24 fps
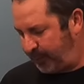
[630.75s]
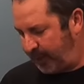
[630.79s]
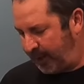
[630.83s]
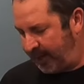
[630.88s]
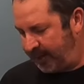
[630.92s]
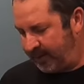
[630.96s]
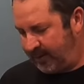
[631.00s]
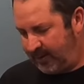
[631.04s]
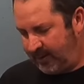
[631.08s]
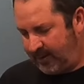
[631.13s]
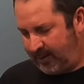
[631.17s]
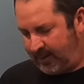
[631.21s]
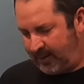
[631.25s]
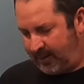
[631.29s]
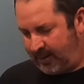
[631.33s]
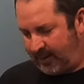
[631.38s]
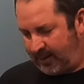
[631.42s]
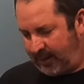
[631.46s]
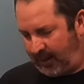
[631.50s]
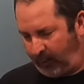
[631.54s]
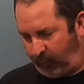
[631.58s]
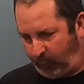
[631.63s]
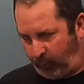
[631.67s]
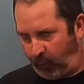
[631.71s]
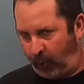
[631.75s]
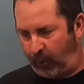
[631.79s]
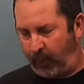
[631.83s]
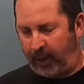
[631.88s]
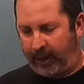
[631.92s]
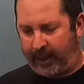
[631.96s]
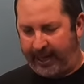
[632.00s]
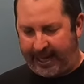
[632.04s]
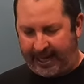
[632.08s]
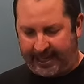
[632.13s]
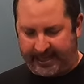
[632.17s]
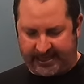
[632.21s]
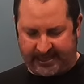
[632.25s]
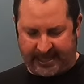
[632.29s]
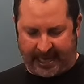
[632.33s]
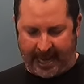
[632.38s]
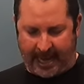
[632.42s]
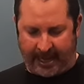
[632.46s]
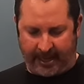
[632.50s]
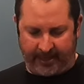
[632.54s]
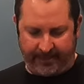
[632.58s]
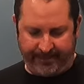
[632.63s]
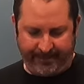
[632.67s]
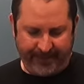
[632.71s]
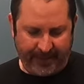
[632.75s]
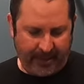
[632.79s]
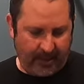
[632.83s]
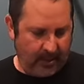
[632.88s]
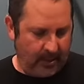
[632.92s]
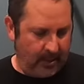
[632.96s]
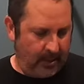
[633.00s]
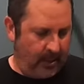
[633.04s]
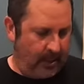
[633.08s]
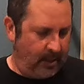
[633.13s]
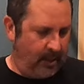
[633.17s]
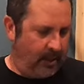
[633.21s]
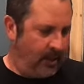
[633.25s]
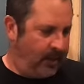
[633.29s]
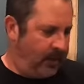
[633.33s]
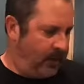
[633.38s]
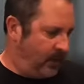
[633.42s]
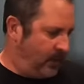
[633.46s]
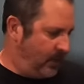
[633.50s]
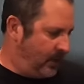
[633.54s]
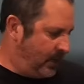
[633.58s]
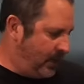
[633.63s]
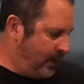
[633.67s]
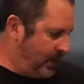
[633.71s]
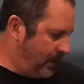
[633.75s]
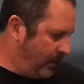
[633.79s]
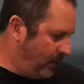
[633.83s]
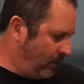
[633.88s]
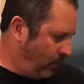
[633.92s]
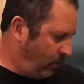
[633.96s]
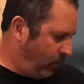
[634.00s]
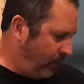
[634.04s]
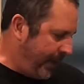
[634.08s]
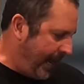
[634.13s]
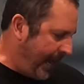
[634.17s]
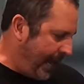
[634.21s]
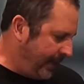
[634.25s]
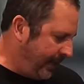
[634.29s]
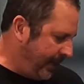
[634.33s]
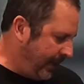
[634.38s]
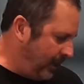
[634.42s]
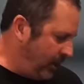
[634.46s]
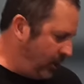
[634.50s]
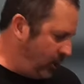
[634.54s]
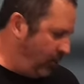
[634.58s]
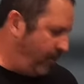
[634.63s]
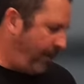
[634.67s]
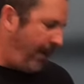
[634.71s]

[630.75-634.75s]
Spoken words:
But we're really excited. We had to get a